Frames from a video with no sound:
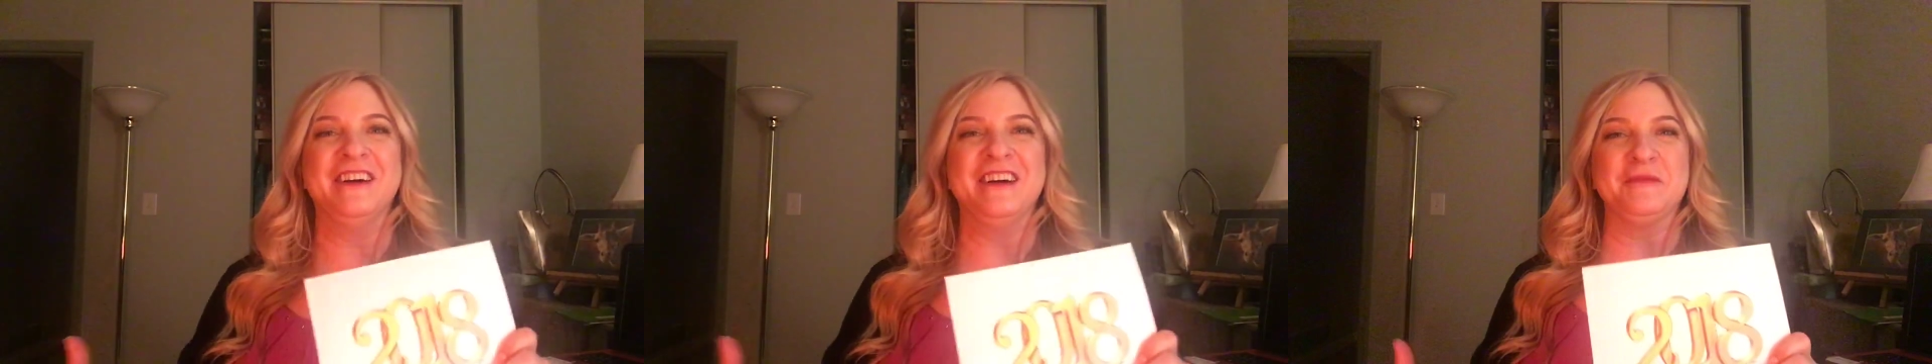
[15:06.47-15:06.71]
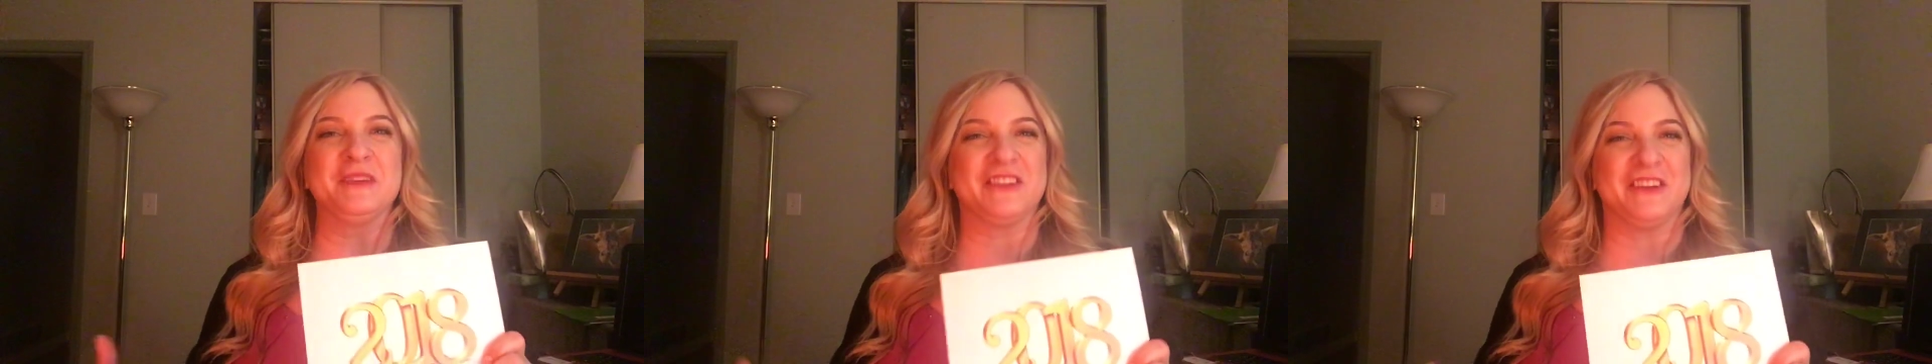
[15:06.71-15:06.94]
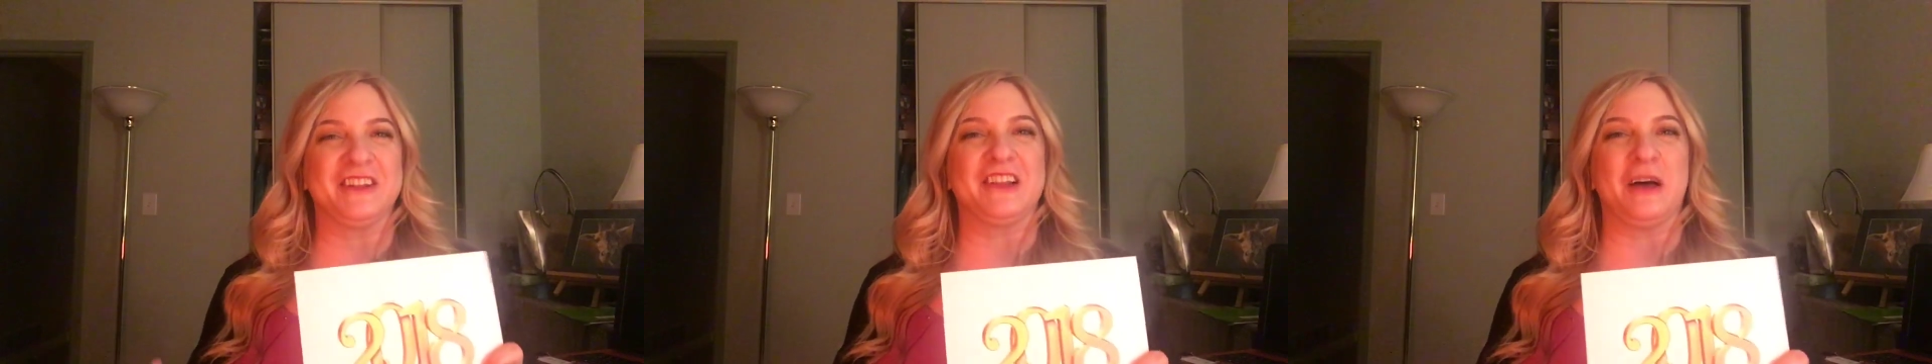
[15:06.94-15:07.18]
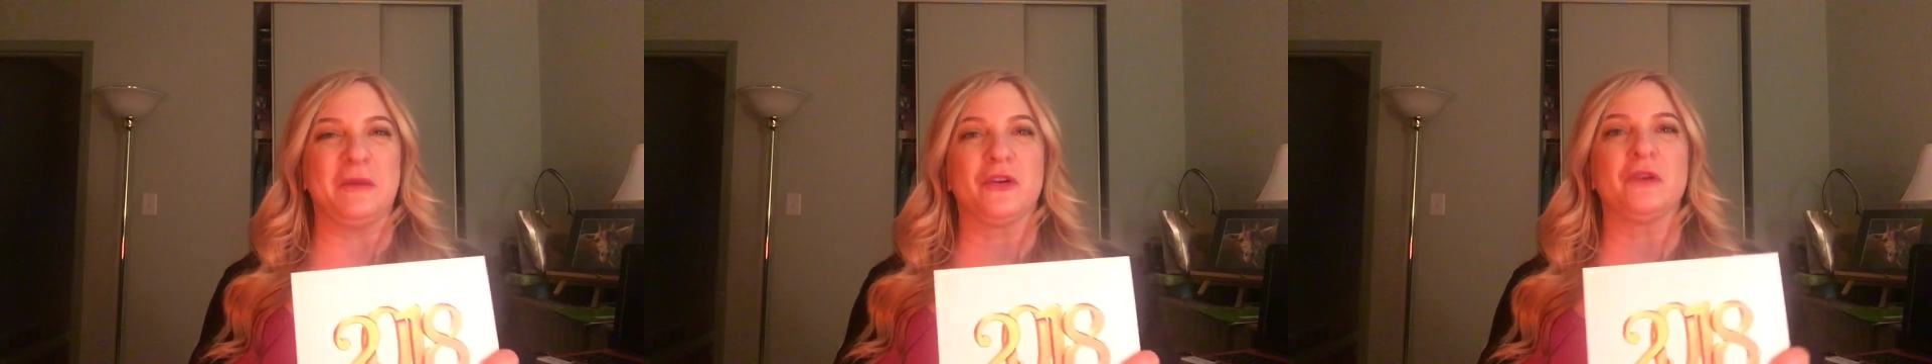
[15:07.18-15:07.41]
I've been learning a
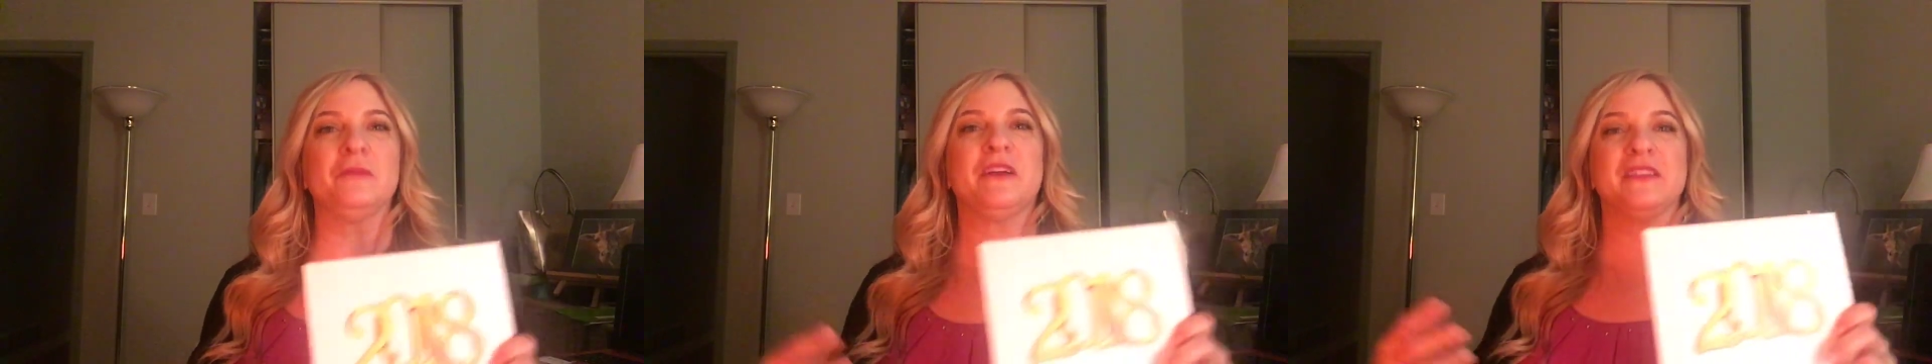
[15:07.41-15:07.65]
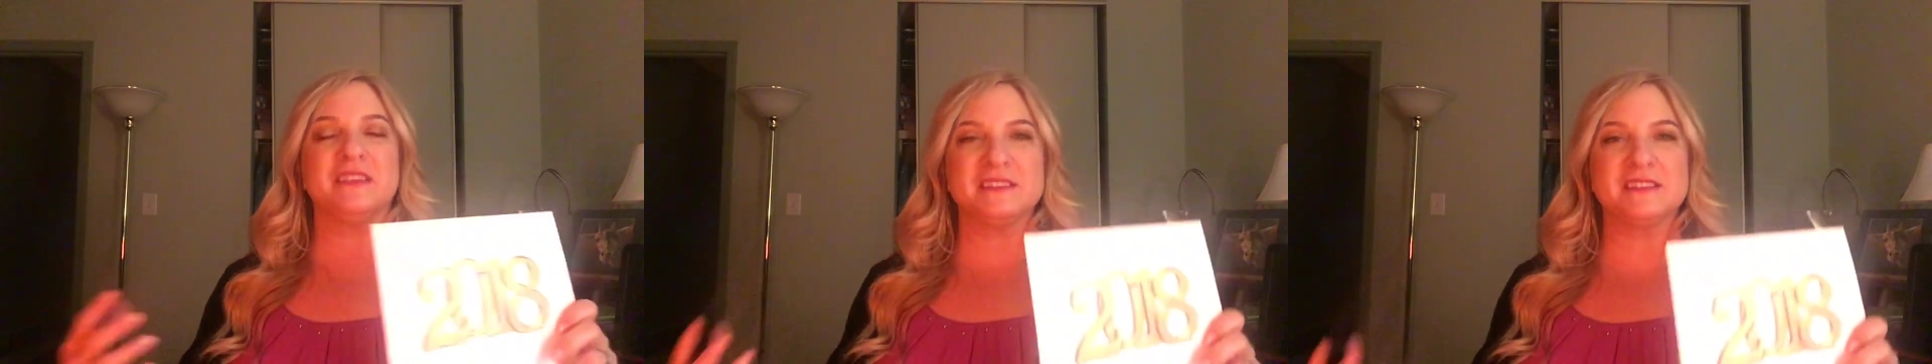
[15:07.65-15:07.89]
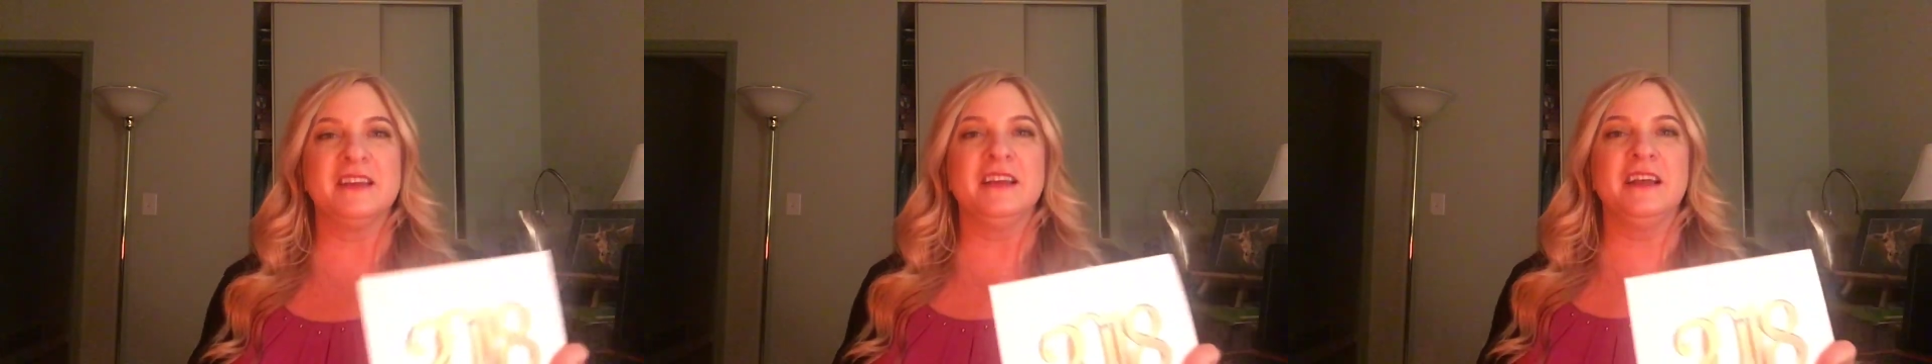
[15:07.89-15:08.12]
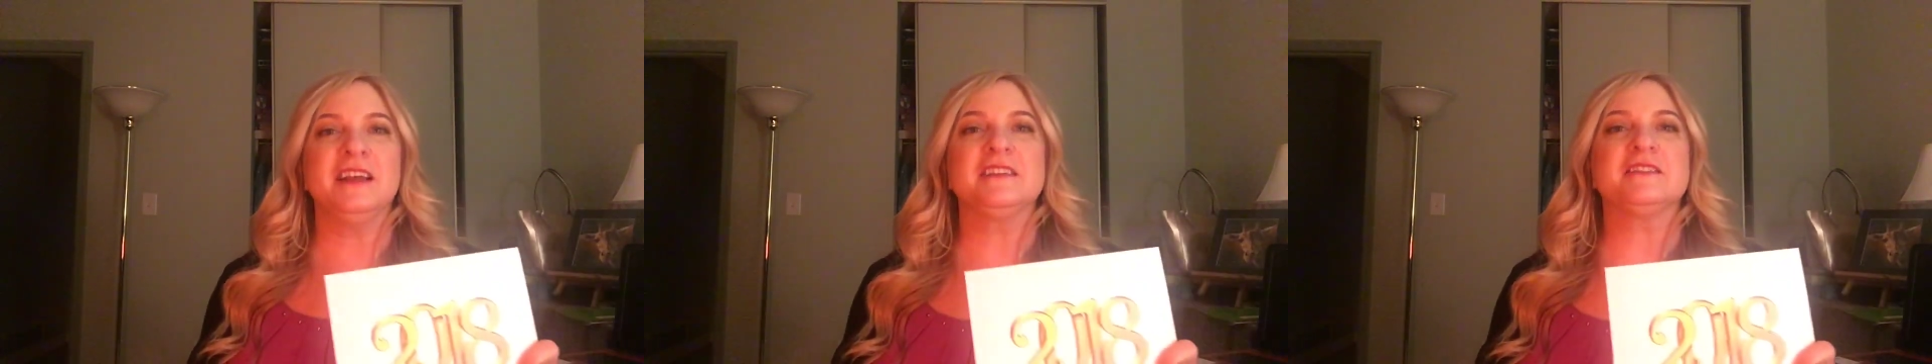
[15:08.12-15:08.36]
lot more about this.
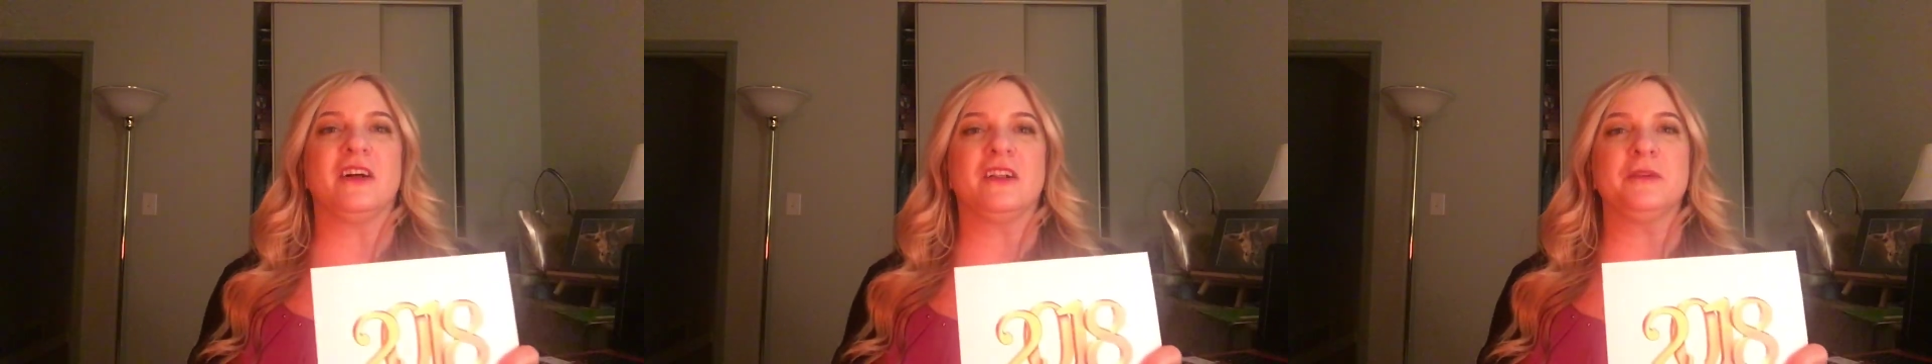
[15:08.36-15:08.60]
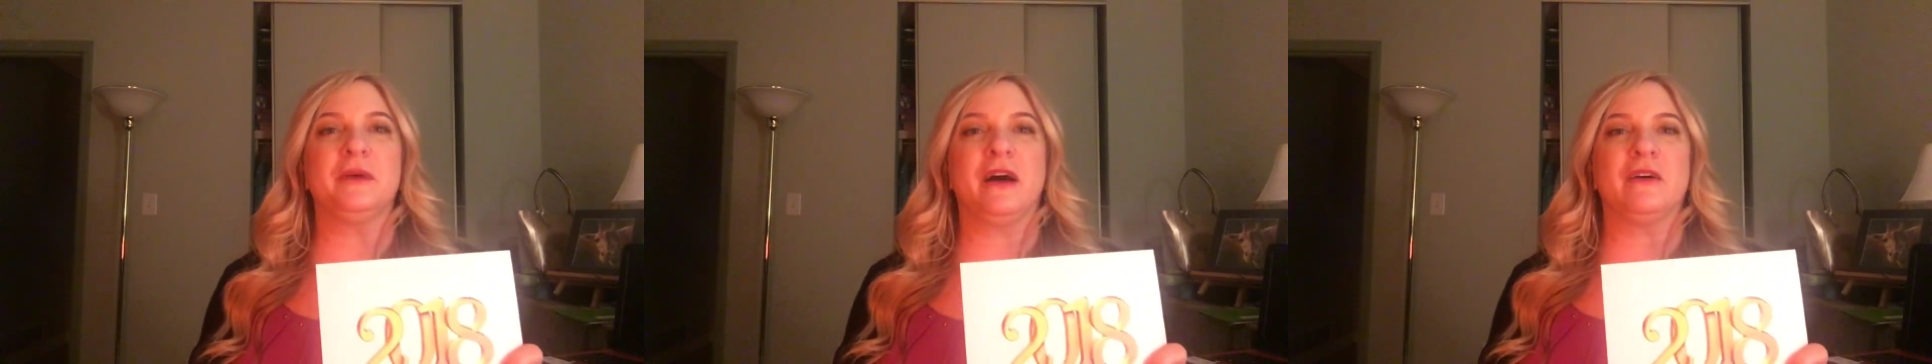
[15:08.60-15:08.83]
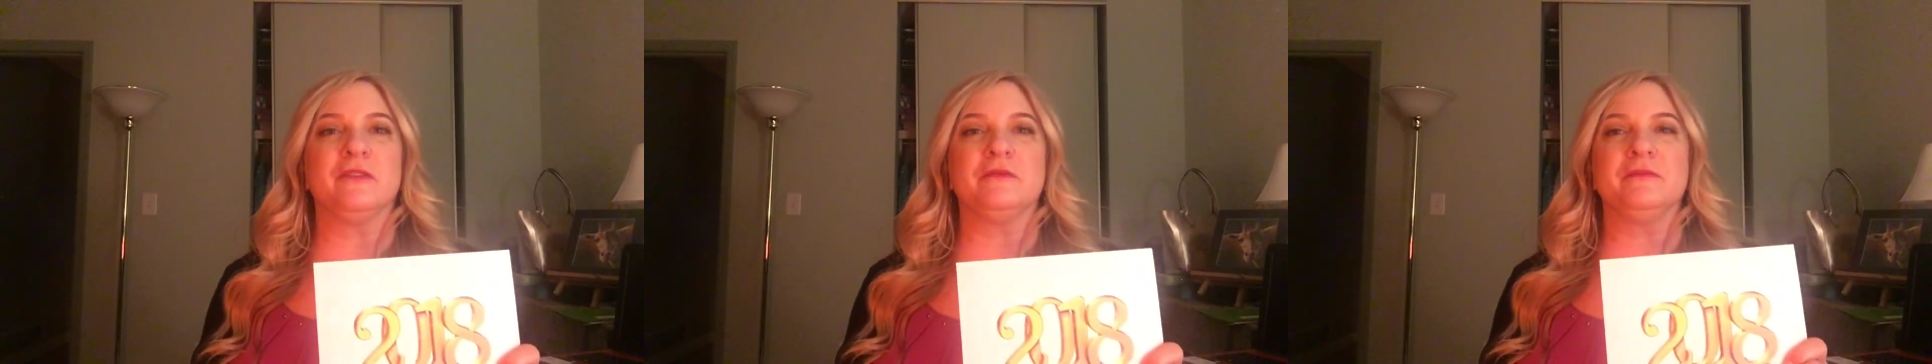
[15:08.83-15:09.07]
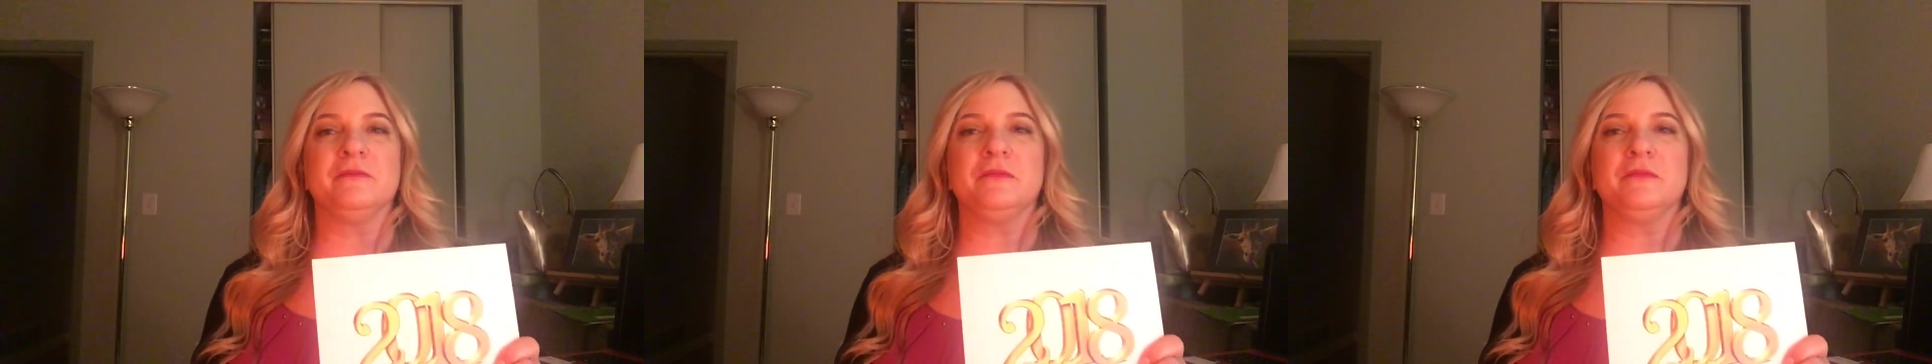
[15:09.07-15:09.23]
It's all about